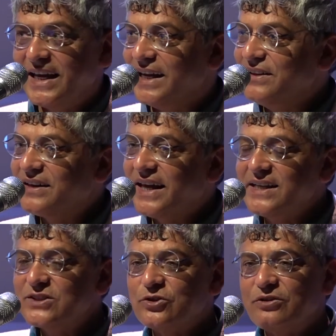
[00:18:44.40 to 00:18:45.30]
In the
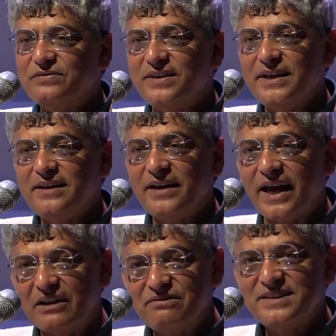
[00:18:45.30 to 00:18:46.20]
case of
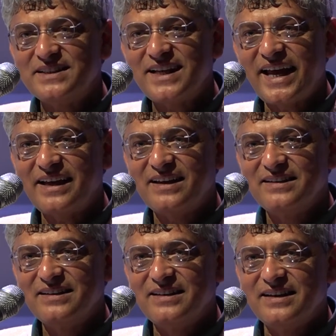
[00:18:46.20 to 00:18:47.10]
the elephant attack,
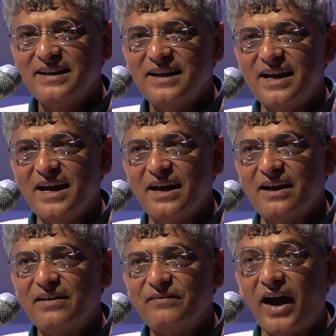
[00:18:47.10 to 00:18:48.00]

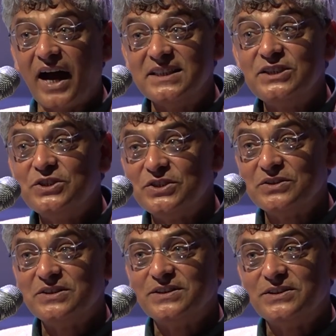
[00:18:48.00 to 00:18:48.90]
um, I did
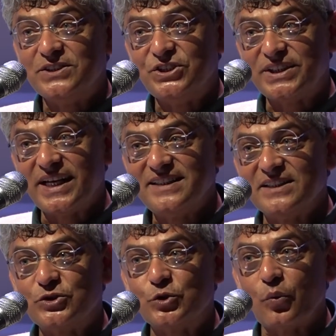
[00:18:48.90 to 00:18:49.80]
Share
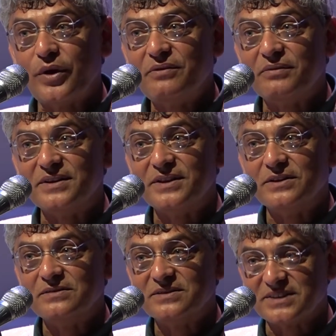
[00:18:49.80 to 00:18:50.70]
his story with
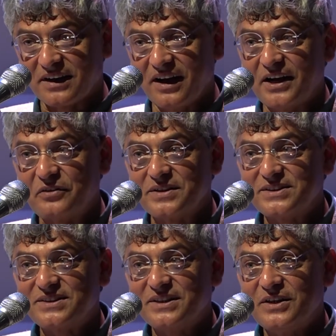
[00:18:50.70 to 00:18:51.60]
the
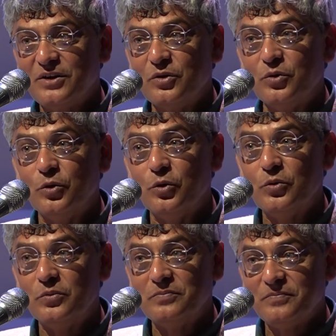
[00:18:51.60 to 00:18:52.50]
psychiatrist
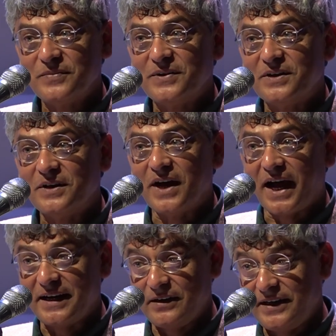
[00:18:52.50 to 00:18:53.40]
who
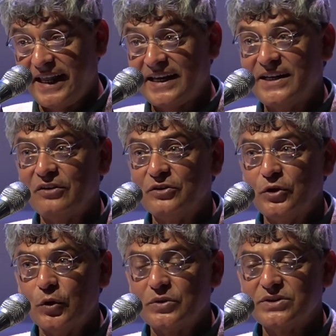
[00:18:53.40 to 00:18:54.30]
had taken down the
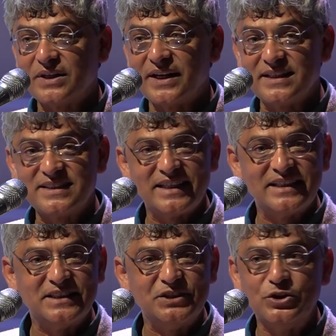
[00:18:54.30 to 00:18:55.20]
notes. And I
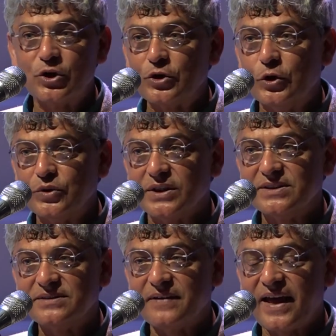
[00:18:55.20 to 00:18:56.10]
said, did you not know
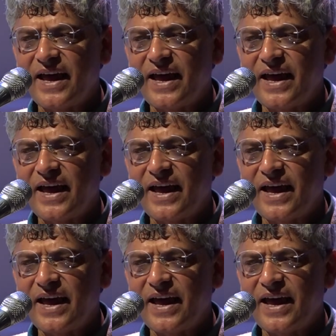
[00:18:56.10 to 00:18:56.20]
this?